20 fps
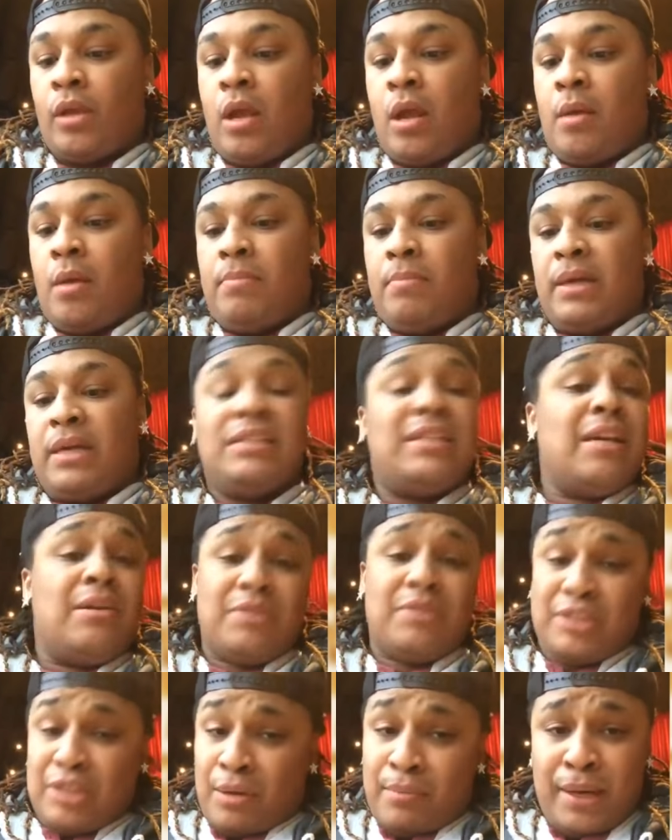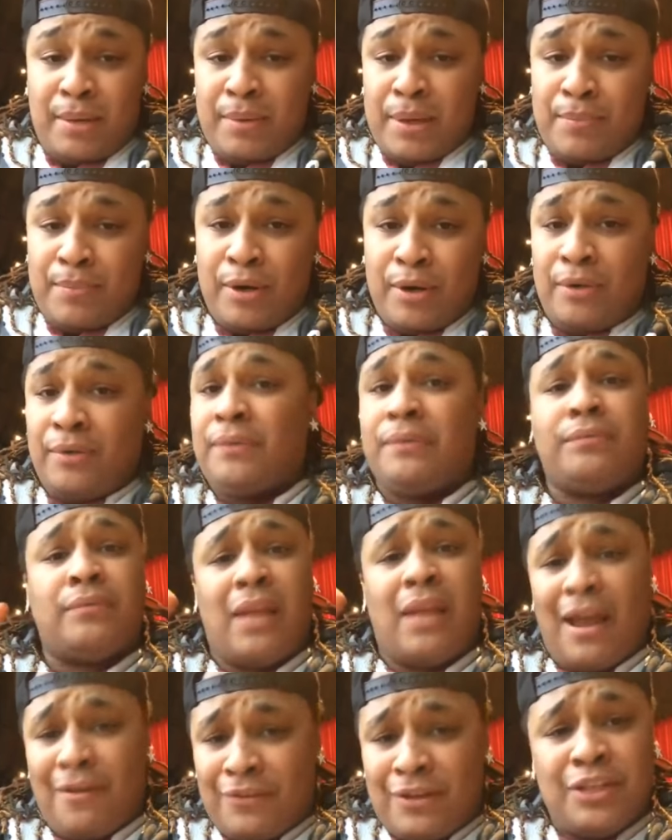Because there were so many people
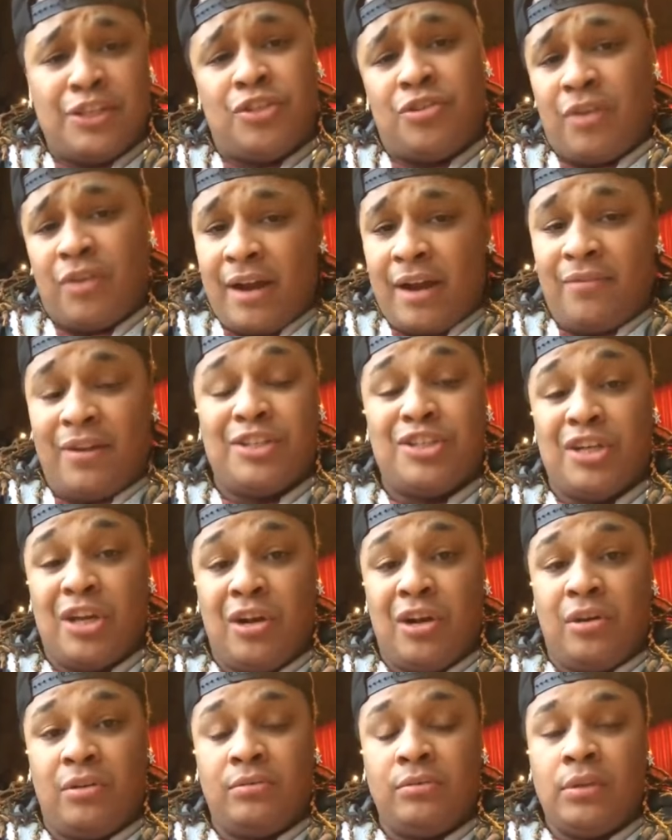after this drag race show